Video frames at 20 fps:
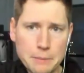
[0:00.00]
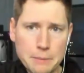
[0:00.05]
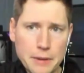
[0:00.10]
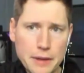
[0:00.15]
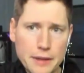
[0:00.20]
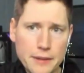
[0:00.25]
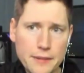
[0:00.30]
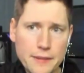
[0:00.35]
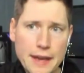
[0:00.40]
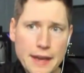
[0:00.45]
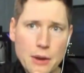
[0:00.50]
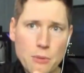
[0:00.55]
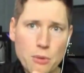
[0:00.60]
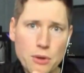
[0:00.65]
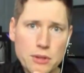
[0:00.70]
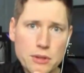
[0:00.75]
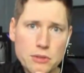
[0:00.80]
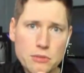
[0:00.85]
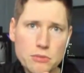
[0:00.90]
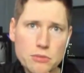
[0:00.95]
But that
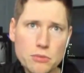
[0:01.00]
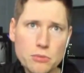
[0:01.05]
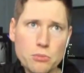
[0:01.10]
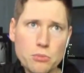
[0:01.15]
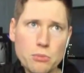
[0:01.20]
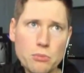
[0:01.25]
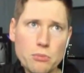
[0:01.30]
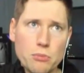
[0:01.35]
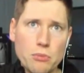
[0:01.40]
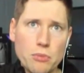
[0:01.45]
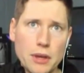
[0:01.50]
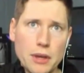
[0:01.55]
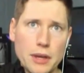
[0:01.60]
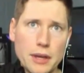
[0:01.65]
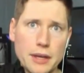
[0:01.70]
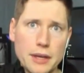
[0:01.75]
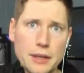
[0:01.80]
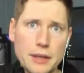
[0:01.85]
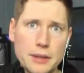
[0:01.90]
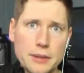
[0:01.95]
one
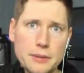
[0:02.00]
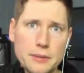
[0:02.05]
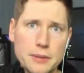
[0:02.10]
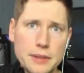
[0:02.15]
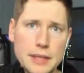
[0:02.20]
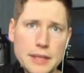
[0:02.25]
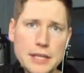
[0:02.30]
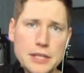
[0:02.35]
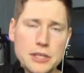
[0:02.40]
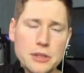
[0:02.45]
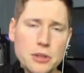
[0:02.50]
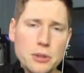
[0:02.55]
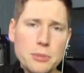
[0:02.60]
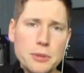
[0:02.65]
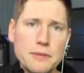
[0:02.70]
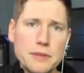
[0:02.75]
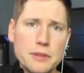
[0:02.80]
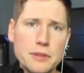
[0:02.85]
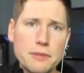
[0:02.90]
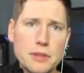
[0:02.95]
has a little
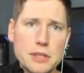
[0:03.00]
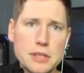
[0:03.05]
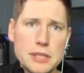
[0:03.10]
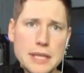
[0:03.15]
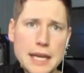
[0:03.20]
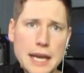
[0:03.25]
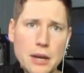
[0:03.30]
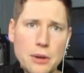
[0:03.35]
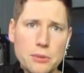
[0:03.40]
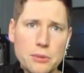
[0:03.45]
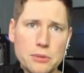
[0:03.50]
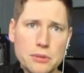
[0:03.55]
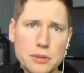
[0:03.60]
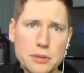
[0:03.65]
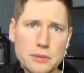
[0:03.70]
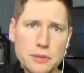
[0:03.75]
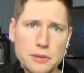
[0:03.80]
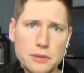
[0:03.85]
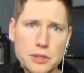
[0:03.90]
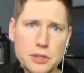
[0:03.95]
bit of a different sound
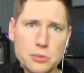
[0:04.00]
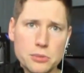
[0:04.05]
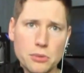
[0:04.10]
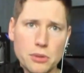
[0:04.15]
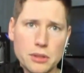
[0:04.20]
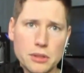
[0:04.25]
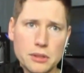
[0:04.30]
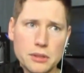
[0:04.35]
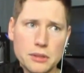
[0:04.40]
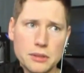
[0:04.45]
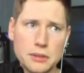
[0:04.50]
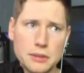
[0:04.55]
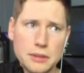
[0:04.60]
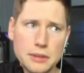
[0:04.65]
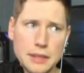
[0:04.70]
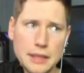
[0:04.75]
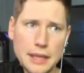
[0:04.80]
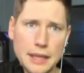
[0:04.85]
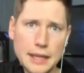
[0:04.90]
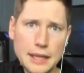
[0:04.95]
than this one.
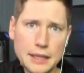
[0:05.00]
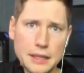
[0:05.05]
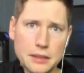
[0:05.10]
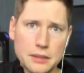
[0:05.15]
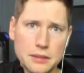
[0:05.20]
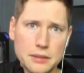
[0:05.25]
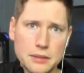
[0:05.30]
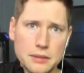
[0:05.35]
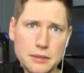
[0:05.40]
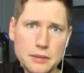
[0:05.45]
And